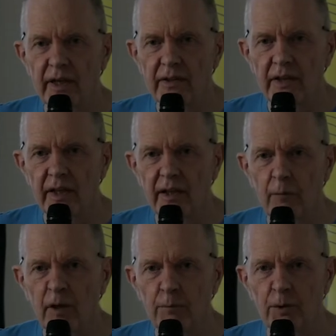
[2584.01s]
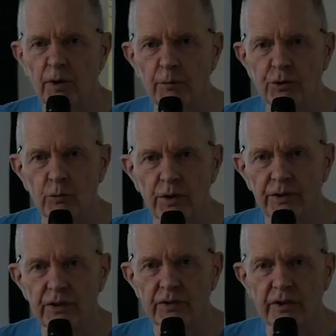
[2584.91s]
get 10 IBM programmers to work
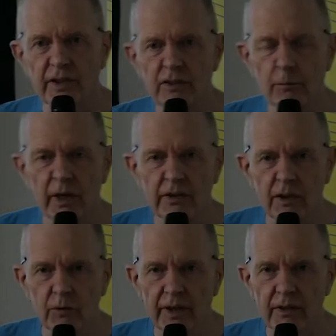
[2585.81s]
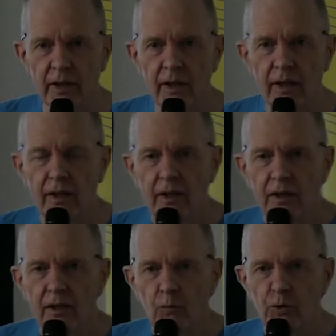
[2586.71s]
on this thing. That's the budget I will get.
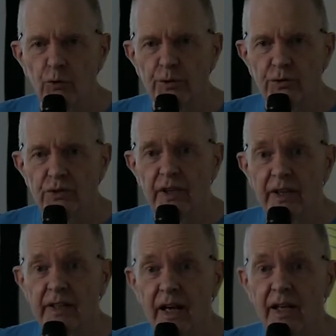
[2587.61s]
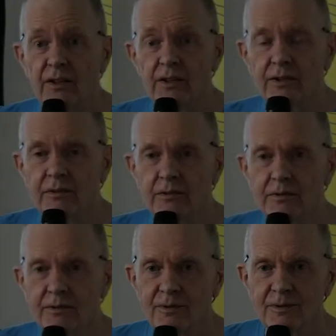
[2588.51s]
With open source, I can get 100.
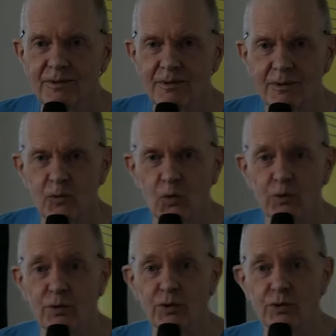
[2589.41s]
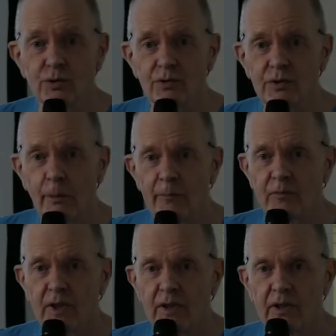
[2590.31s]
What would you choose?
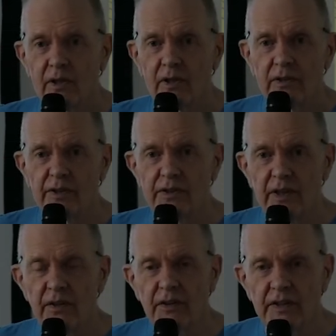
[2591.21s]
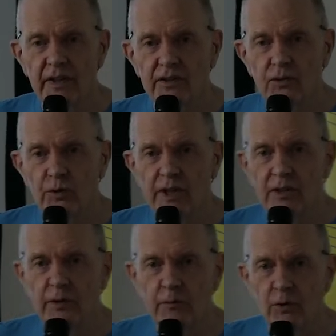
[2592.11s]
There's another thing that is
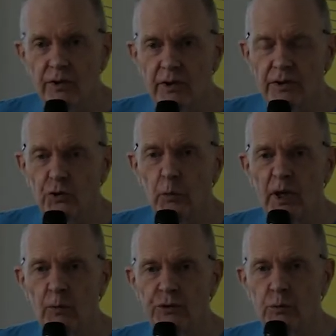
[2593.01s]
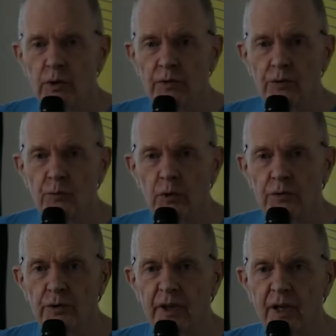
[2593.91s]
equally important. Nobody wants to work for,
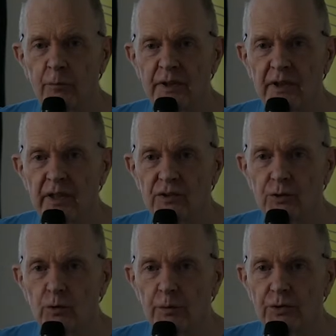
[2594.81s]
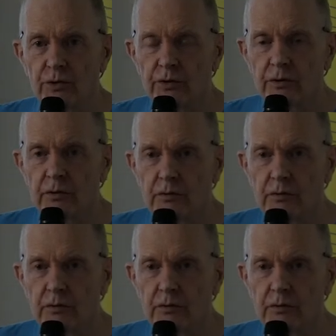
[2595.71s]
work for a company that doesn't do open source.